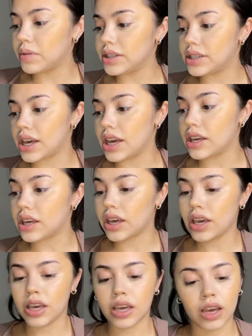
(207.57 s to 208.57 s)

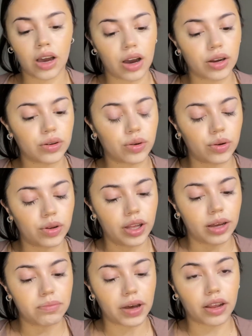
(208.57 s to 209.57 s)
taking our Hoola
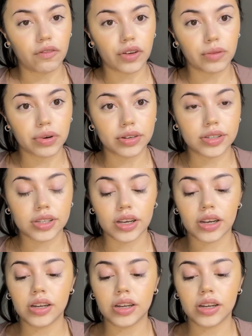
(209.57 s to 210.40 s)
Benefit Bronzer.